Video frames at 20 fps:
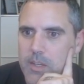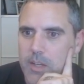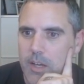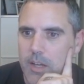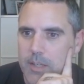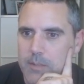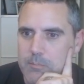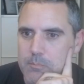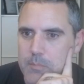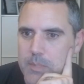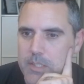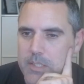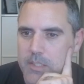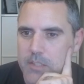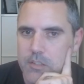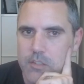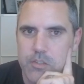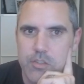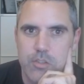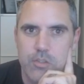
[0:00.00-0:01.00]
And
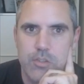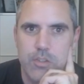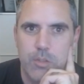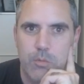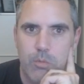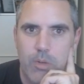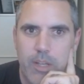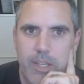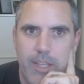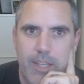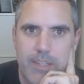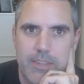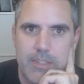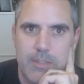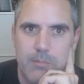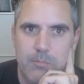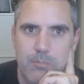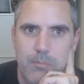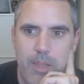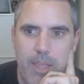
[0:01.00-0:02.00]
it's usually right at
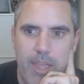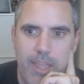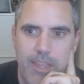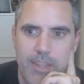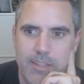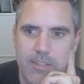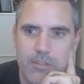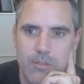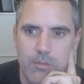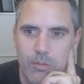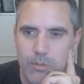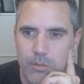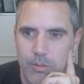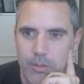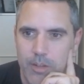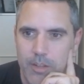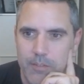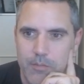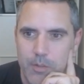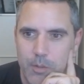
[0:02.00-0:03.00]
the end or
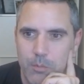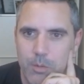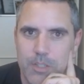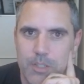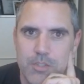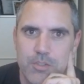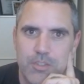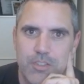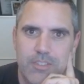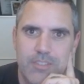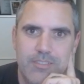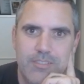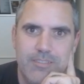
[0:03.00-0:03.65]
at the question.